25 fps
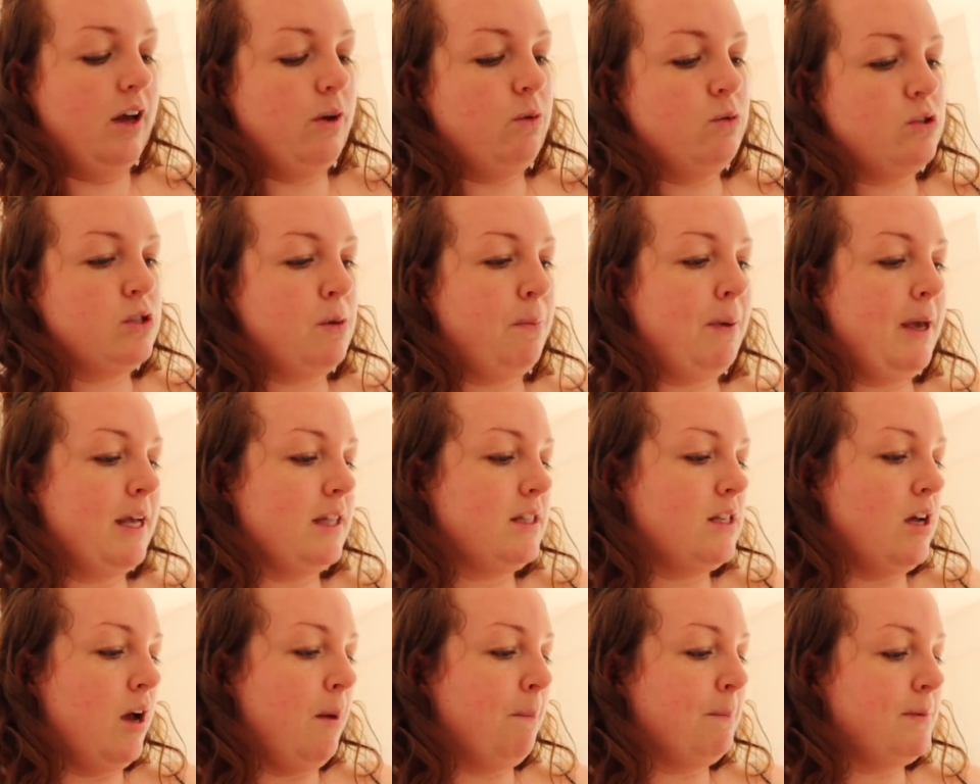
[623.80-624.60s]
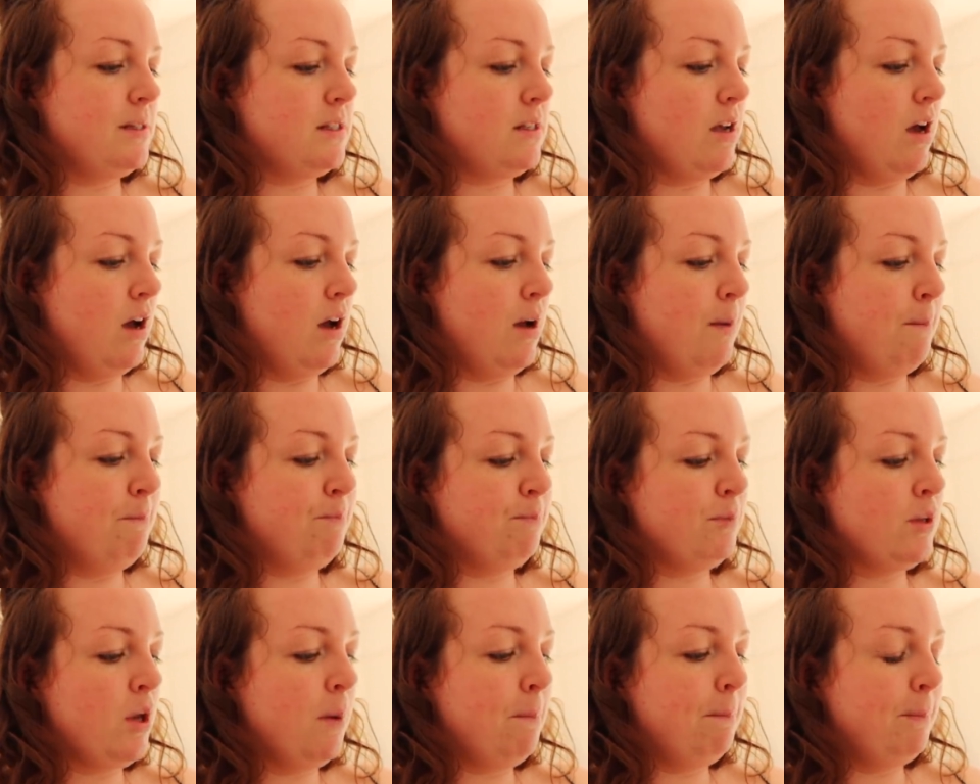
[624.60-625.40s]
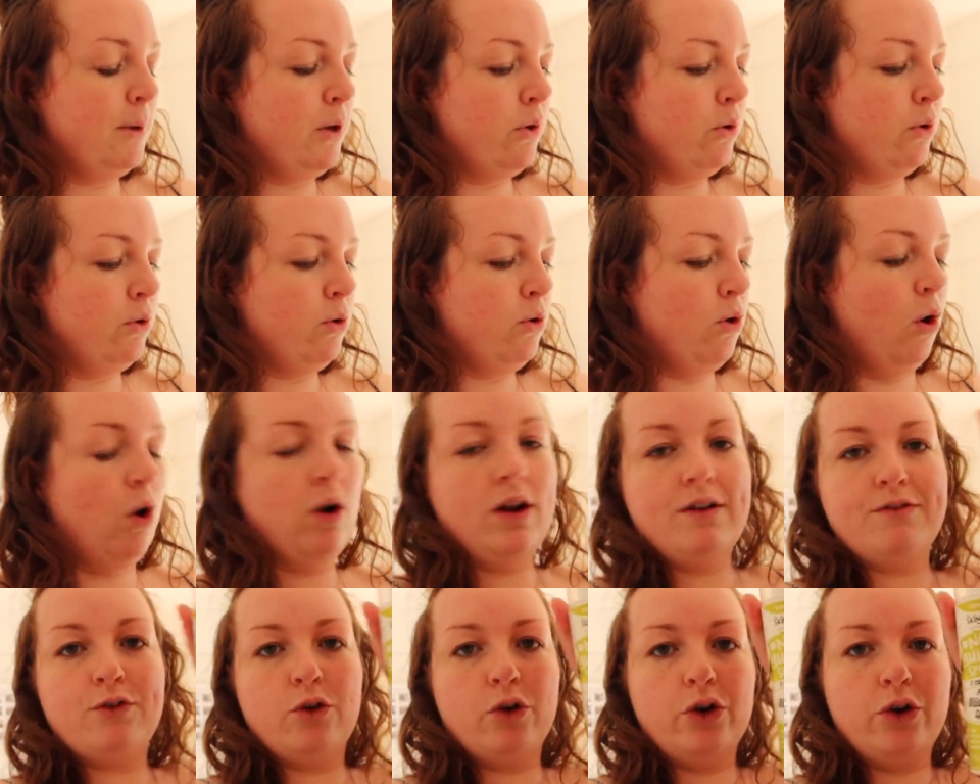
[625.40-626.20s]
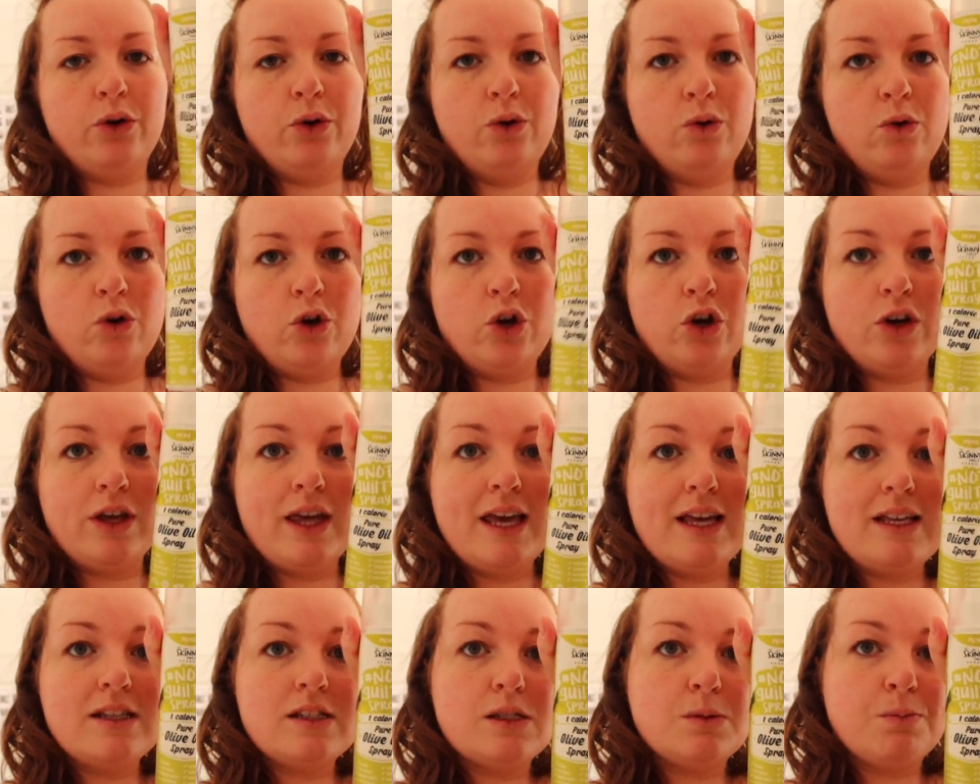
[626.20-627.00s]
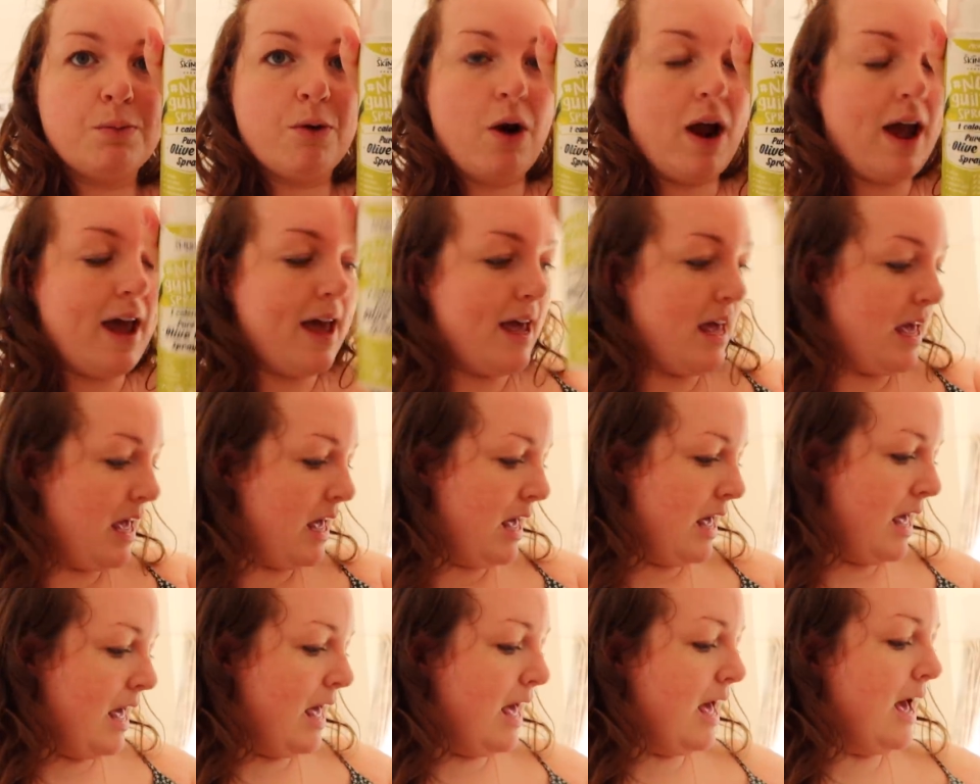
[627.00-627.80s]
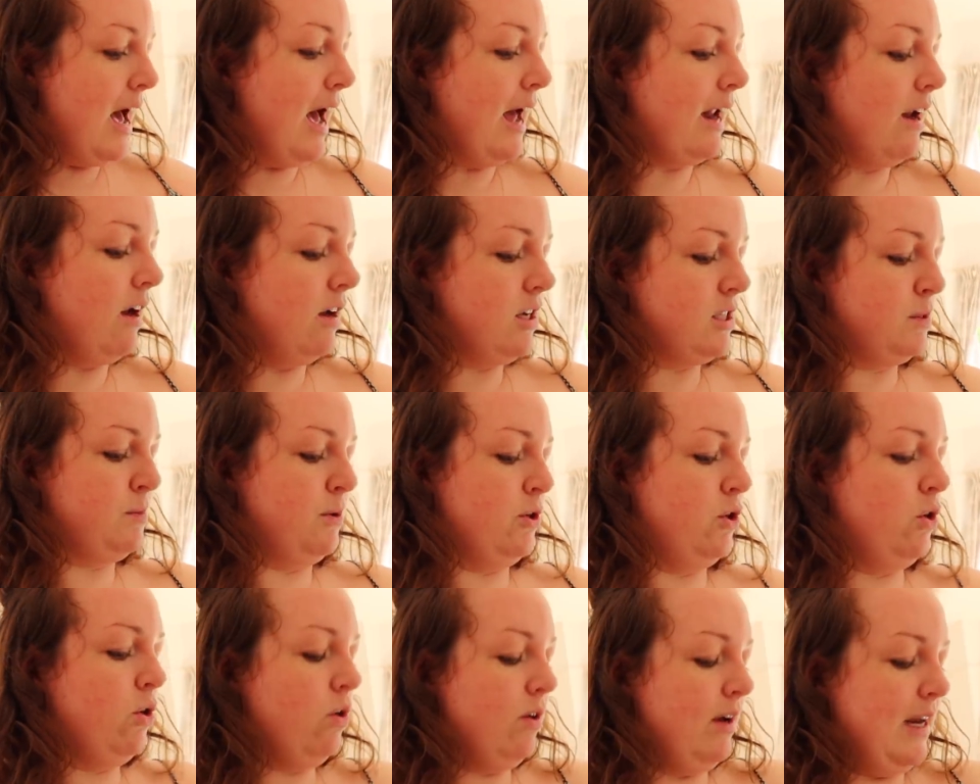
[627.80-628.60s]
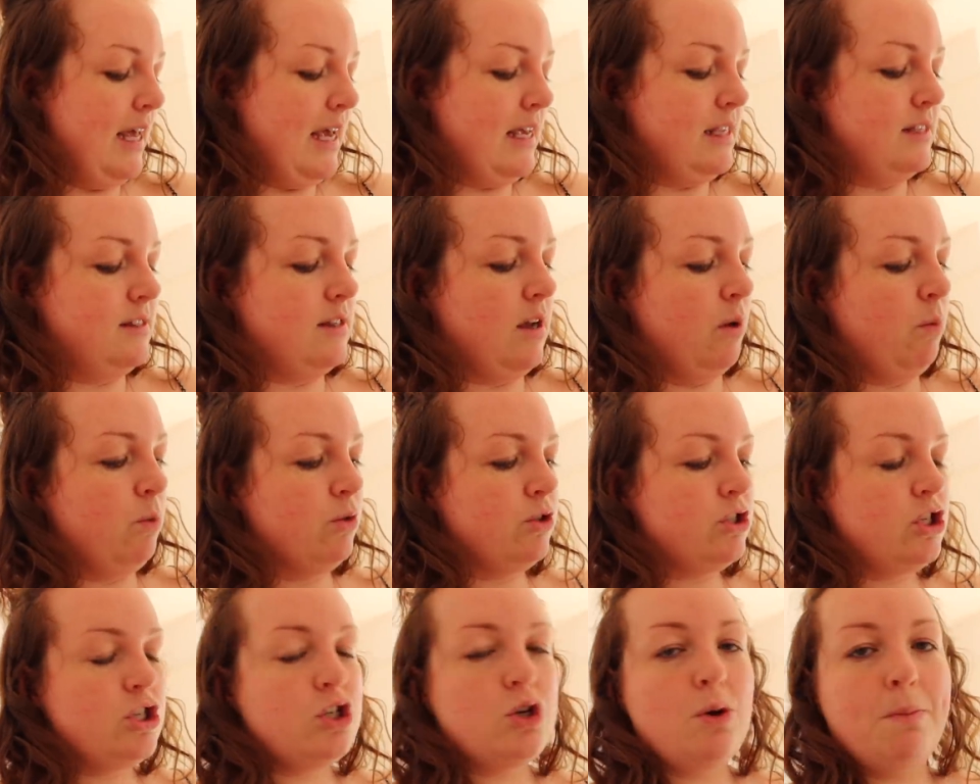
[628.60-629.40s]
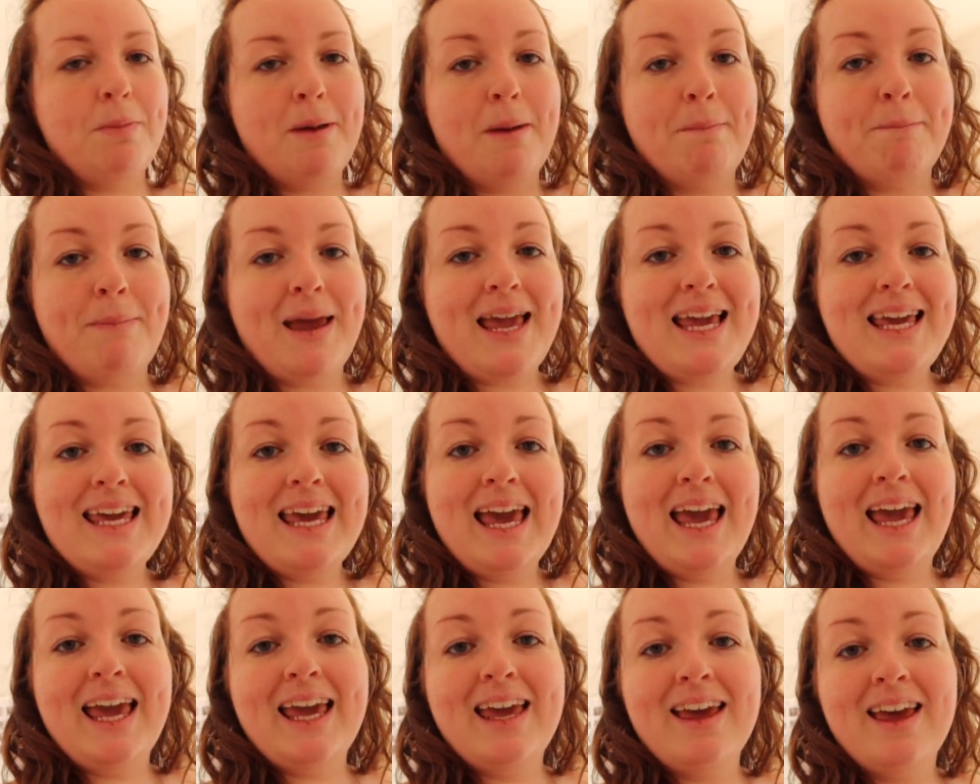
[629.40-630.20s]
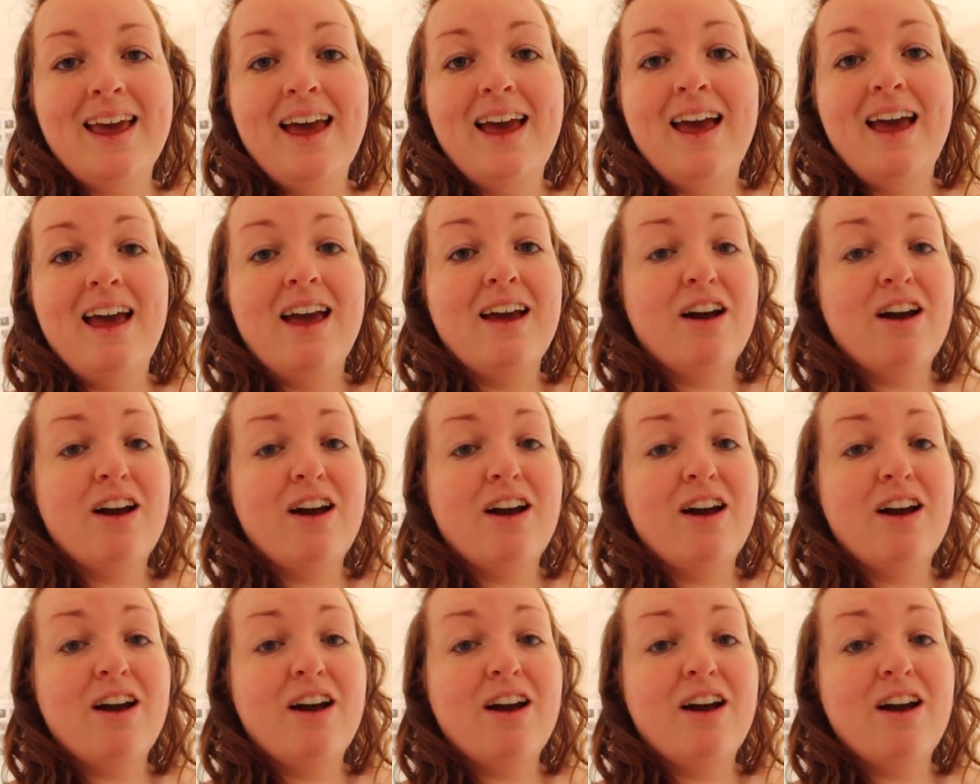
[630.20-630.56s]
I also picked up some pure olive oil cooking spray. And last but not least, I wanted to do a bit of baking.